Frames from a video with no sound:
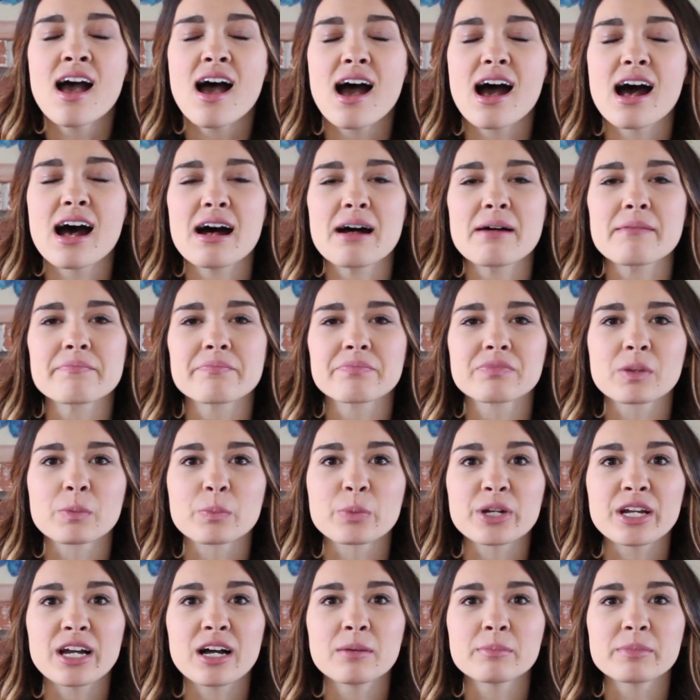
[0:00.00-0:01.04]

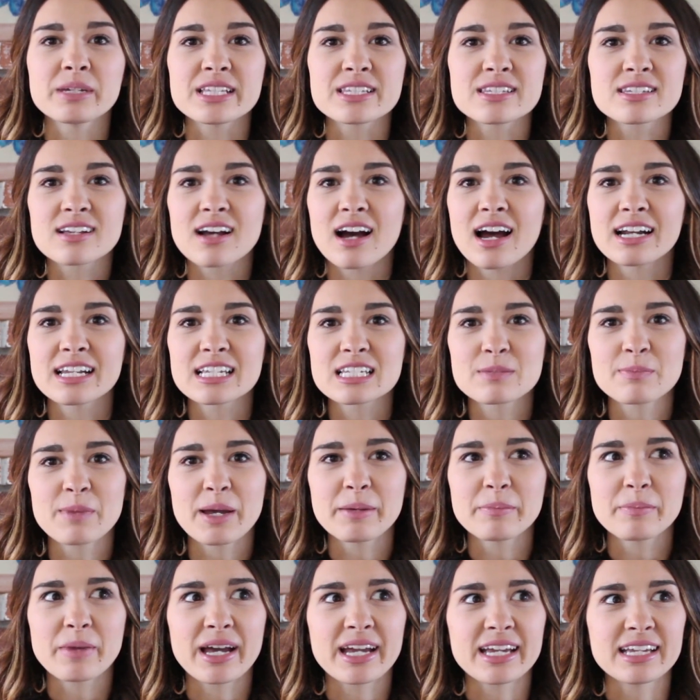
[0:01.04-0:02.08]
Brielle means God is my
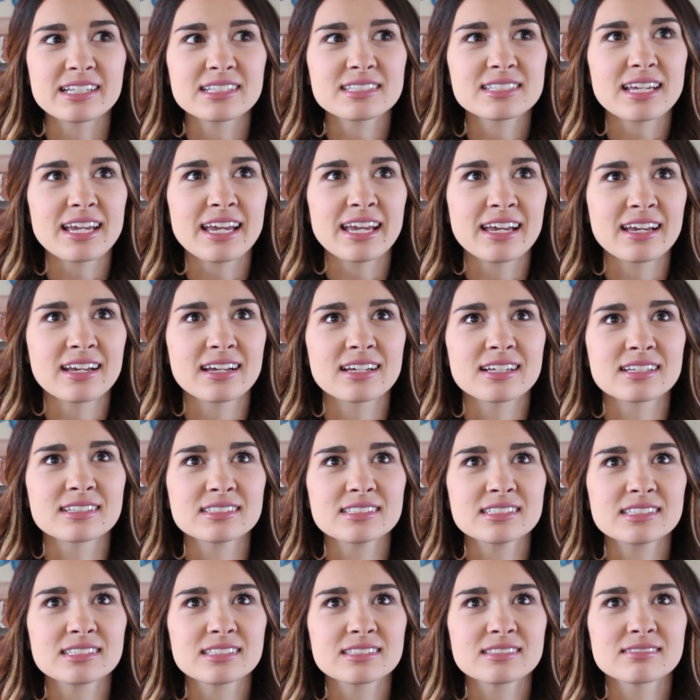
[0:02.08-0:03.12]
might,
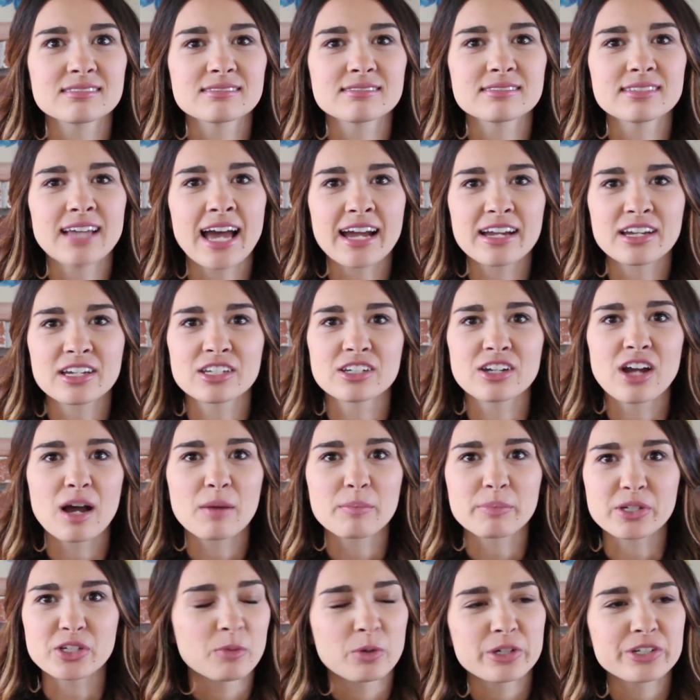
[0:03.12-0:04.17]
and that could
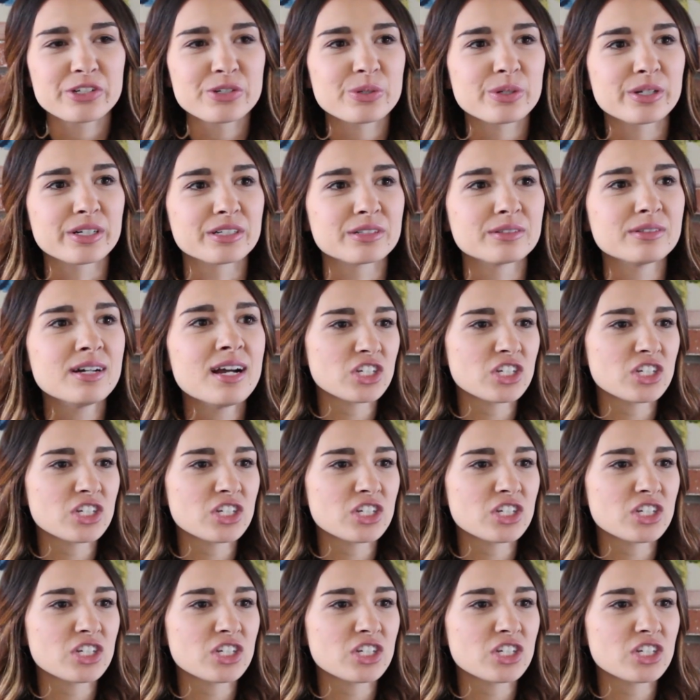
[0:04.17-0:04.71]
not be more true.